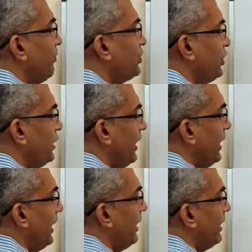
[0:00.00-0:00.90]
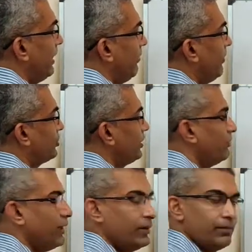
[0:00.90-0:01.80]
machine A and machine
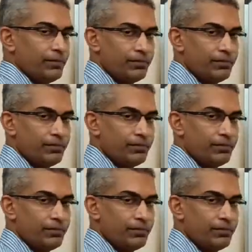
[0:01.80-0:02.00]
B.